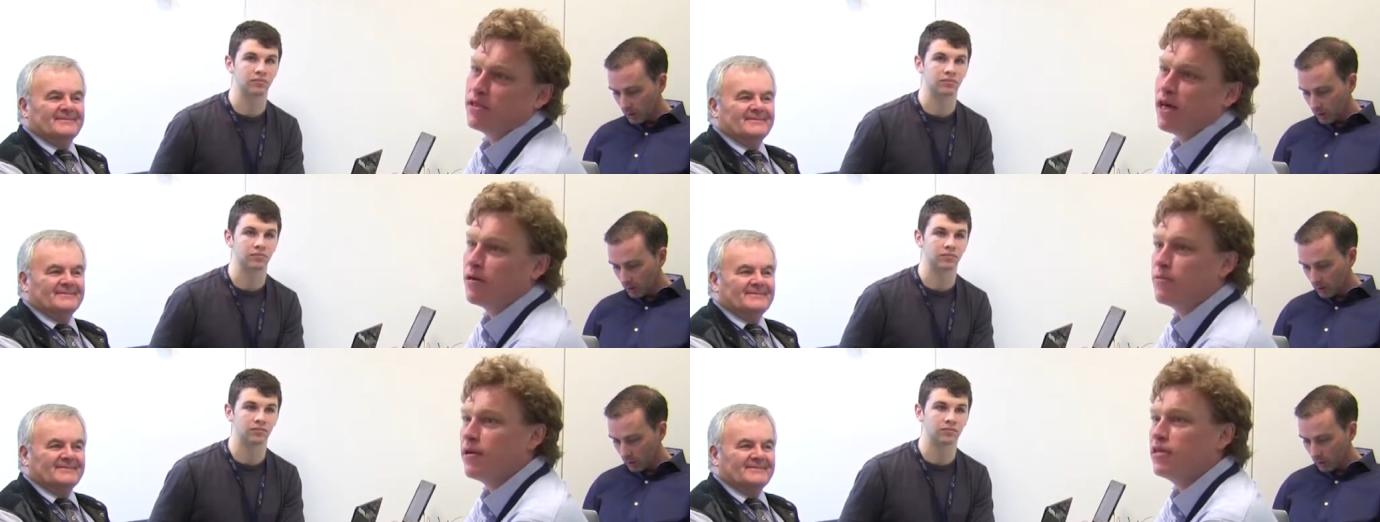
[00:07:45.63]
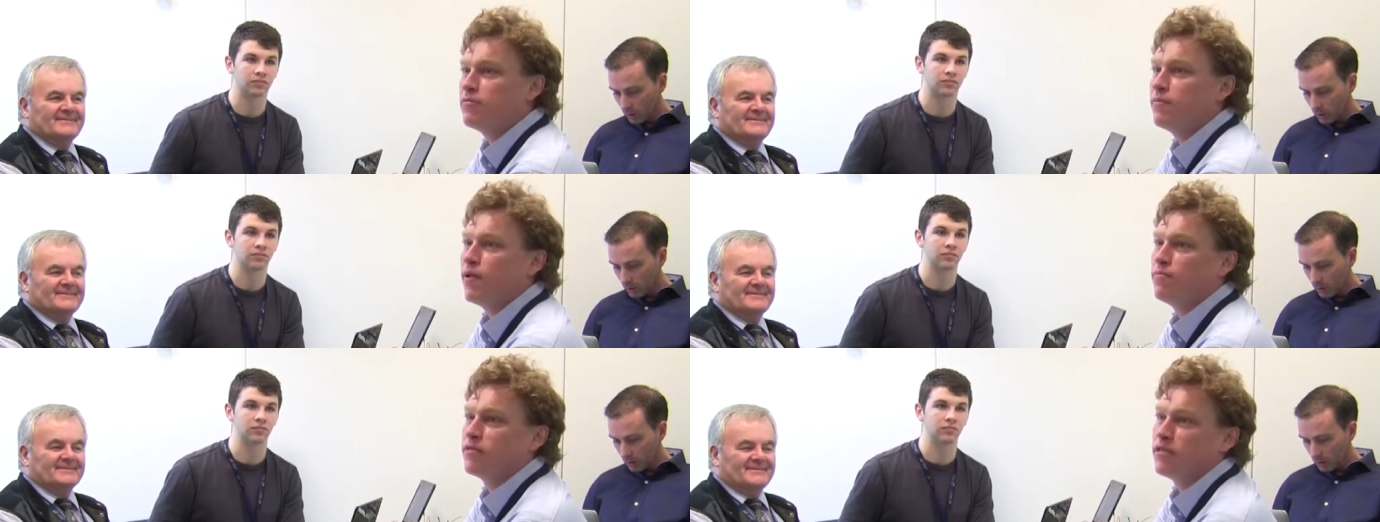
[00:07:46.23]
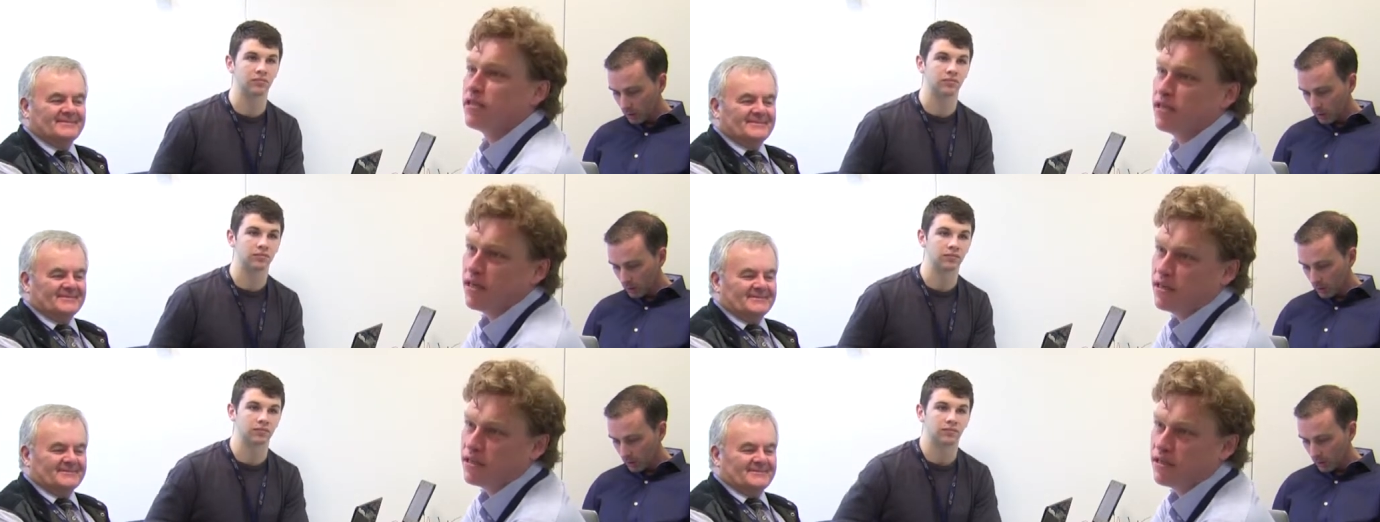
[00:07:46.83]
Speaker 1: with the database, we had problems with the
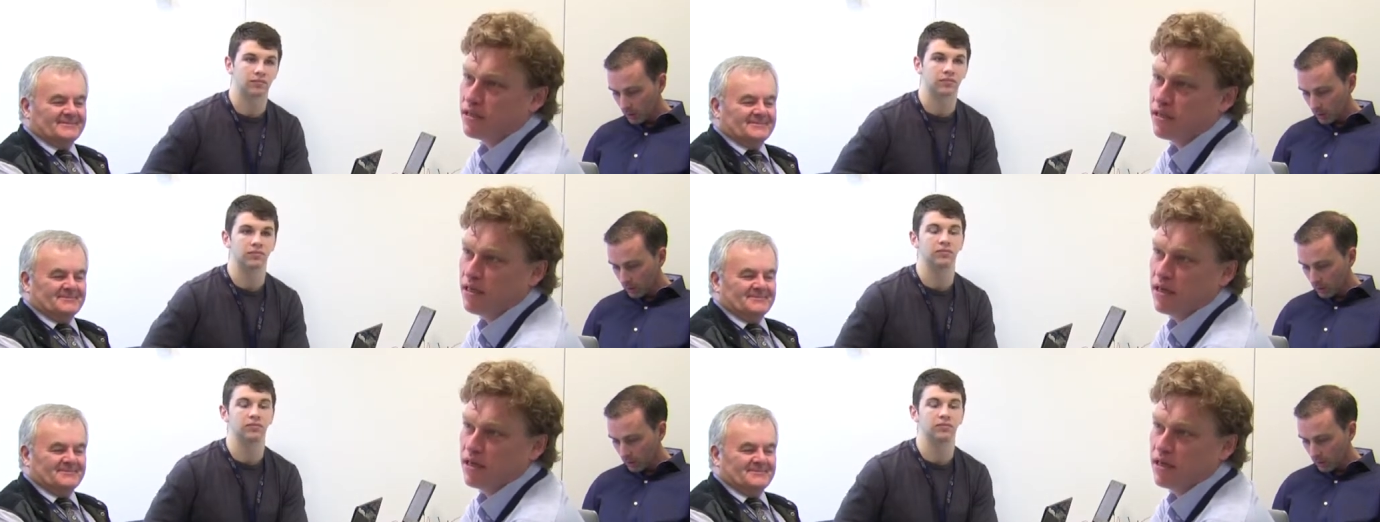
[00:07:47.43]
sensors,